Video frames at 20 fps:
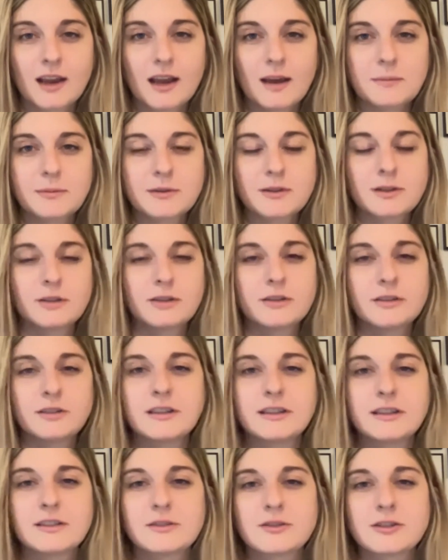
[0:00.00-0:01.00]

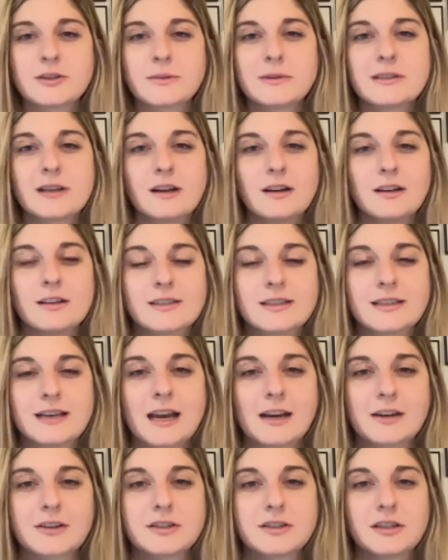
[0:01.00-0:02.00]
absolutely so jimmy donaldson
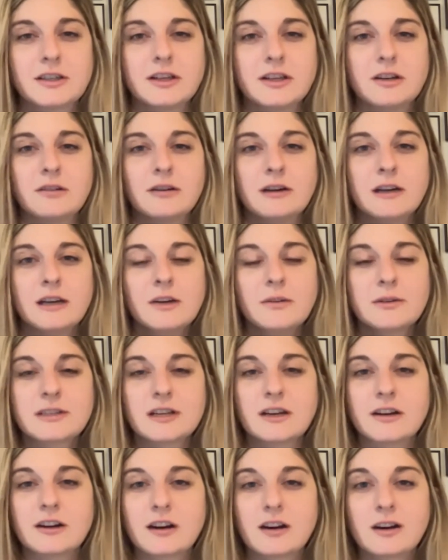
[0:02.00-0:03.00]
actually you know was
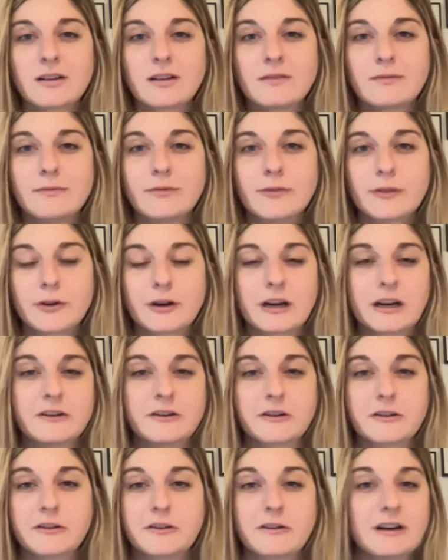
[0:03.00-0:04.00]
on our 30 under
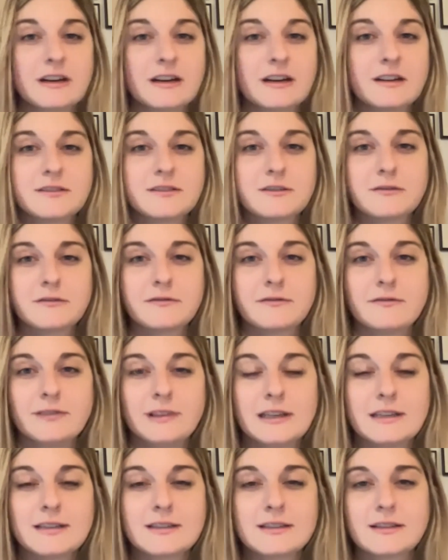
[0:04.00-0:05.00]
30
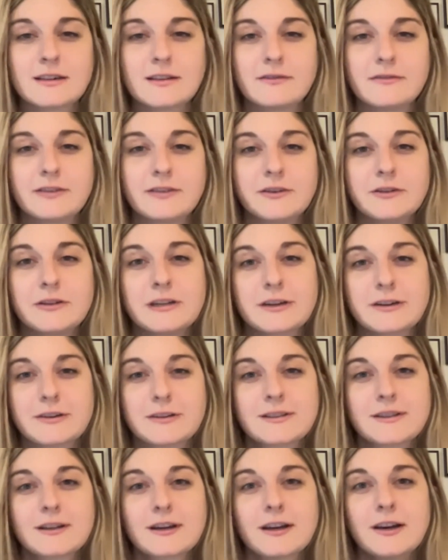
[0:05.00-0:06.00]
list a few
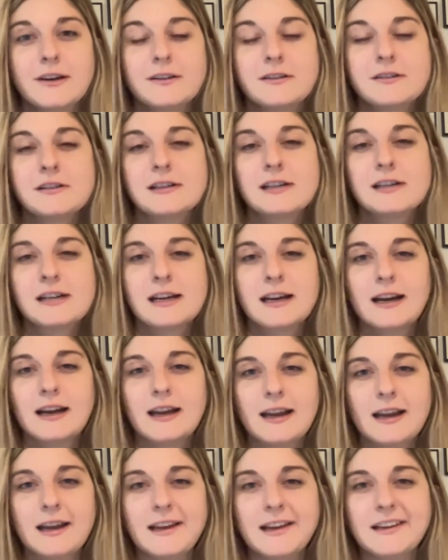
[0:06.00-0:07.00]
years ago ah
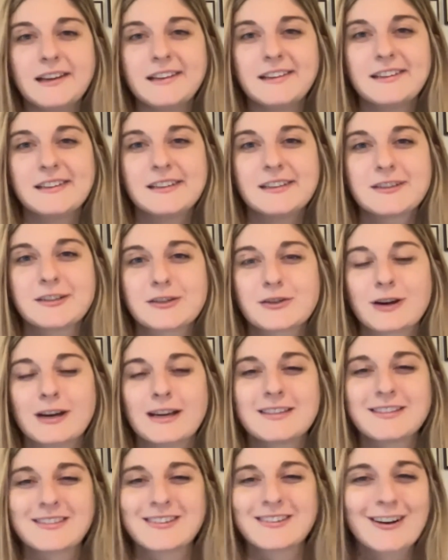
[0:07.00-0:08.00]
and it's just
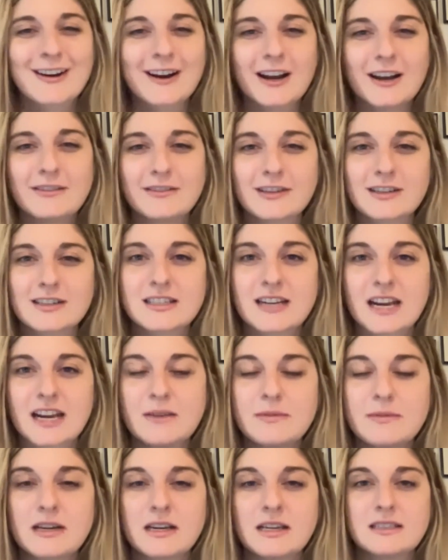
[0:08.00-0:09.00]
gracing our cover today
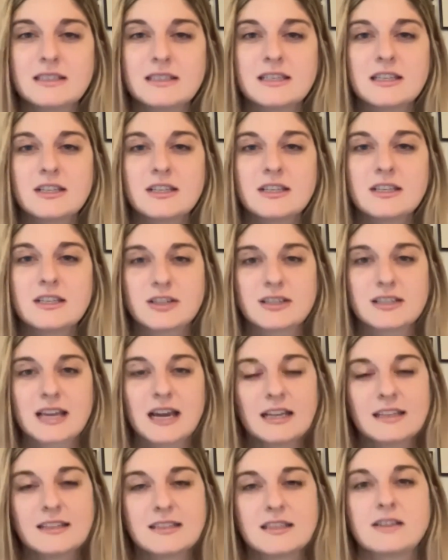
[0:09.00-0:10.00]
because he's just
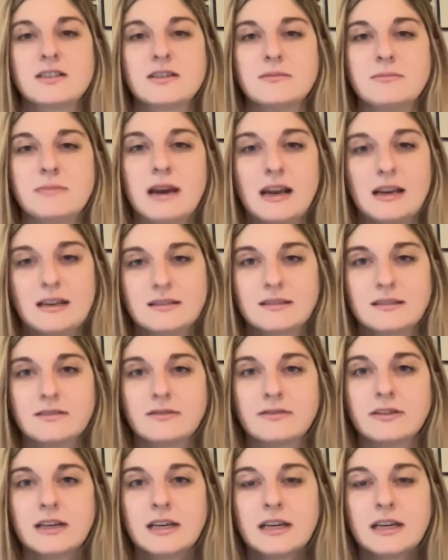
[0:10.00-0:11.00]
had such a
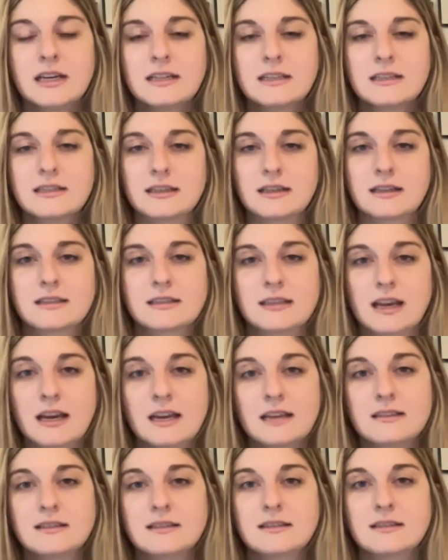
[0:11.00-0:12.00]
massive
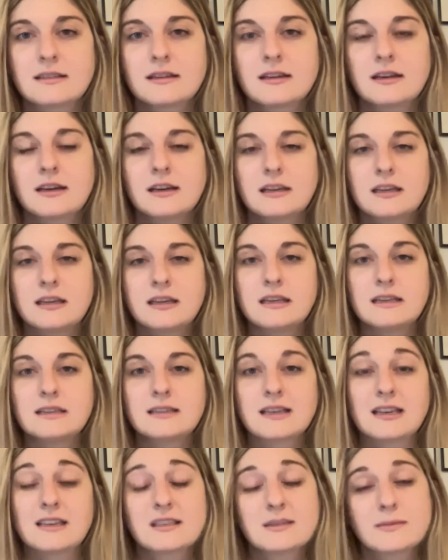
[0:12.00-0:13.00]
success. He's
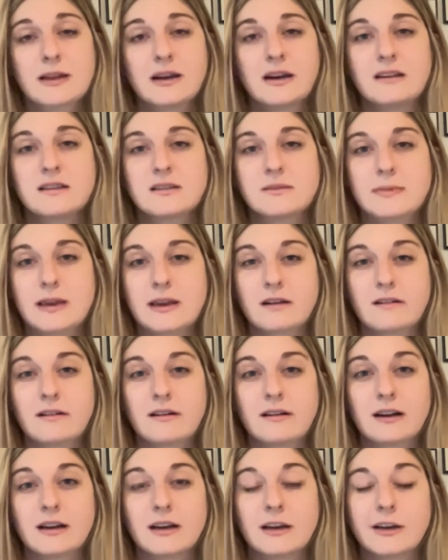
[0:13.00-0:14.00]
estimated to make
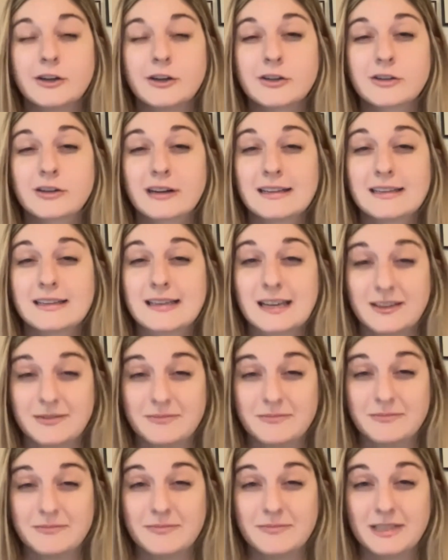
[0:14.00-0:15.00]
around
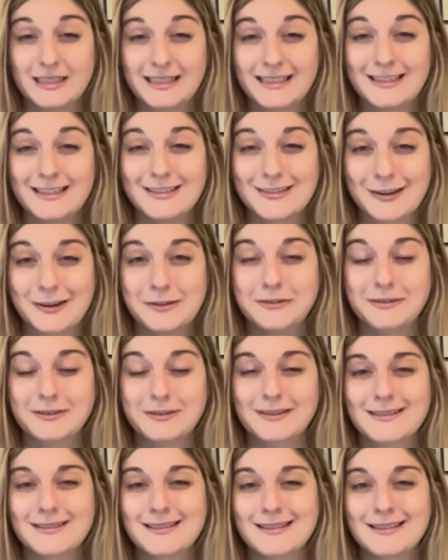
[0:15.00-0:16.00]
110 million
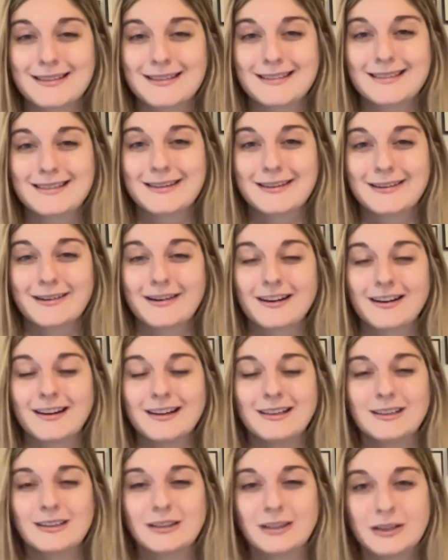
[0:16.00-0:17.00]
dollars this
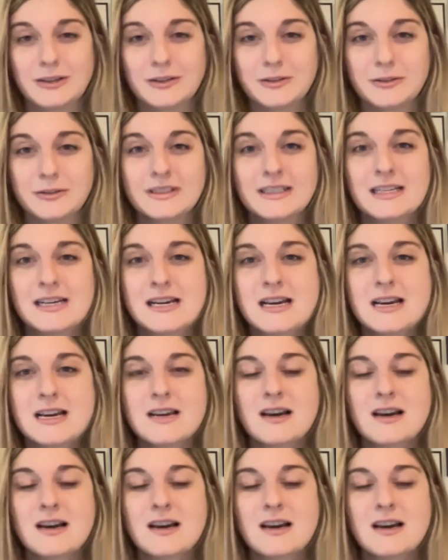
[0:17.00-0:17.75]
year alone.